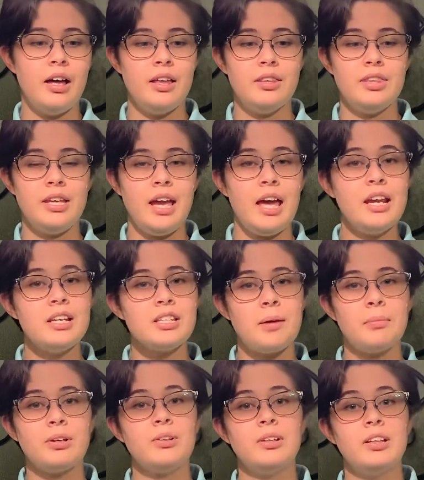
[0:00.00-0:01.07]
the
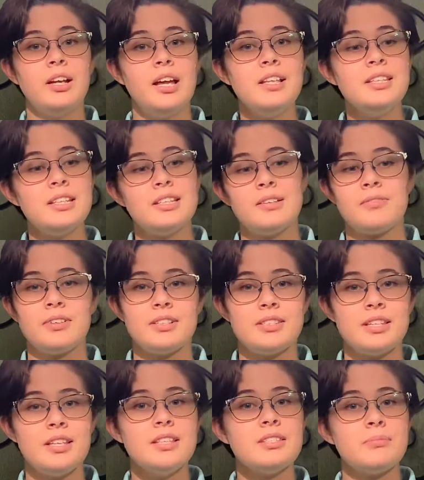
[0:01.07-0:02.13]
anatomical and hunting
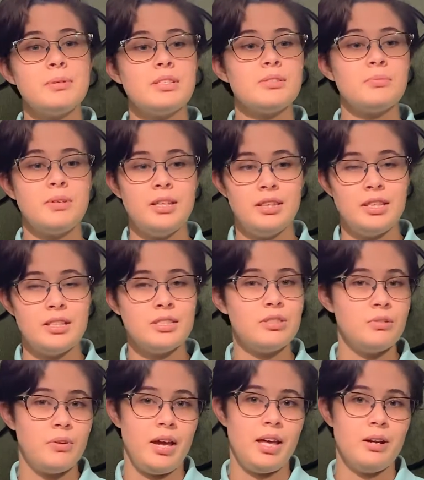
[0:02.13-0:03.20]
differences between these
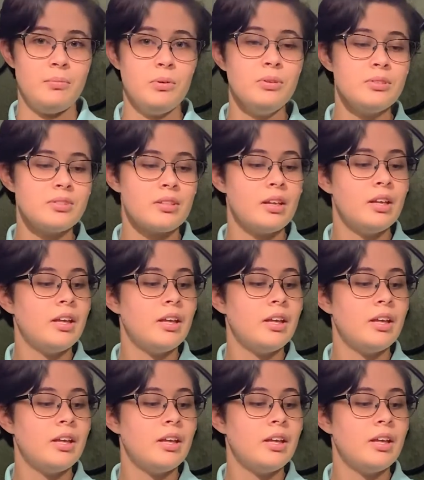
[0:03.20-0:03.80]
two animals.